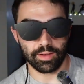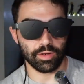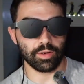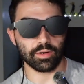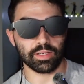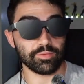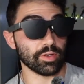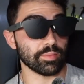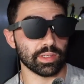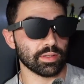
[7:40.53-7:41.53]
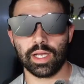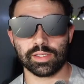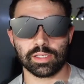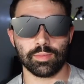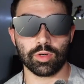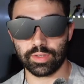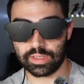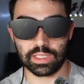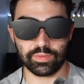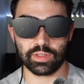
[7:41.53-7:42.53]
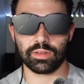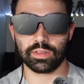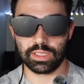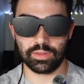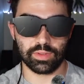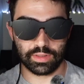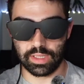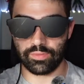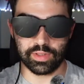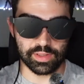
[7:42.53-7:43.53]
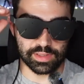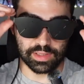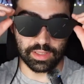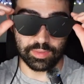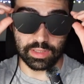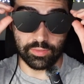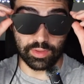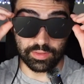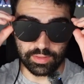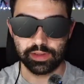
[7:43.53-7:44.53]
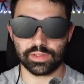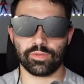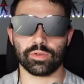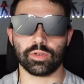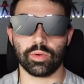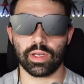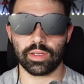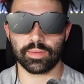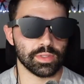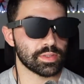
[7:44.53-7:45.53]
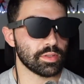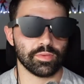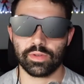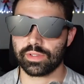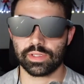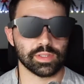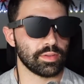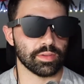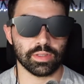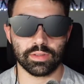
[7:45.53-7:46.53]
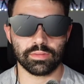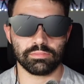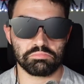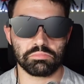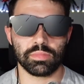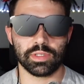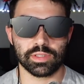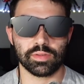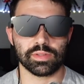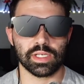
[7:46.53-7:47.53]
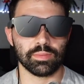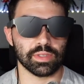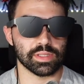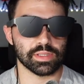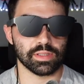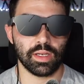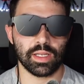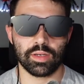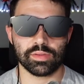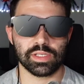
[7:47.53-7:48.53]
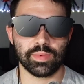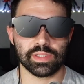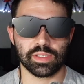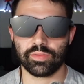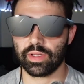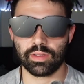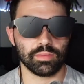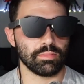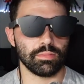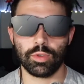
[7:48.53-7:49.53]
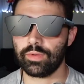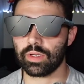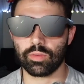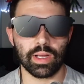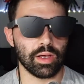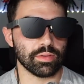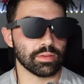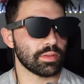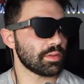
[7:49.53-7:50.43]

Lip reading: are in front of me and some are on the TV. The TV definitely is gonna be different because it's further away. But so far this is so seamless. And I don't see myself like moving around.